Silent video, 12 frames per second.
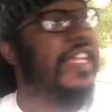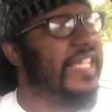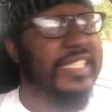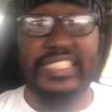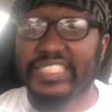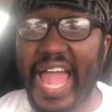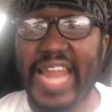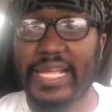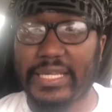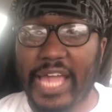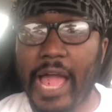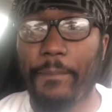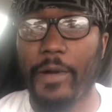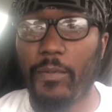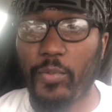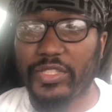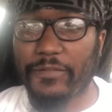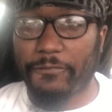Static kept
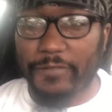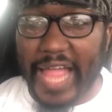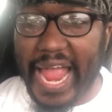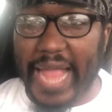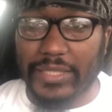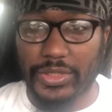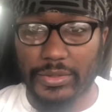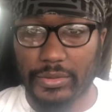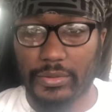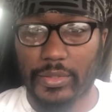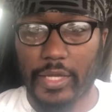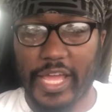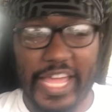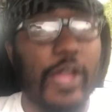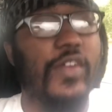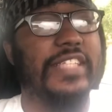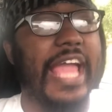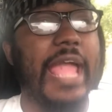up with the Flash. He
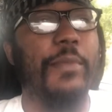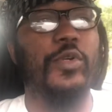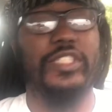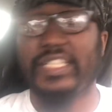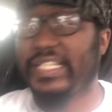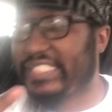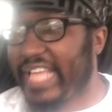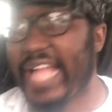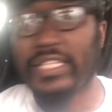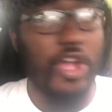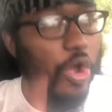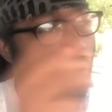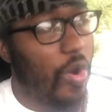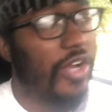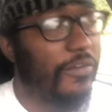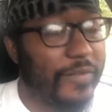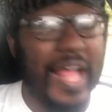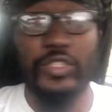was able to detect where
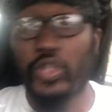the Flash is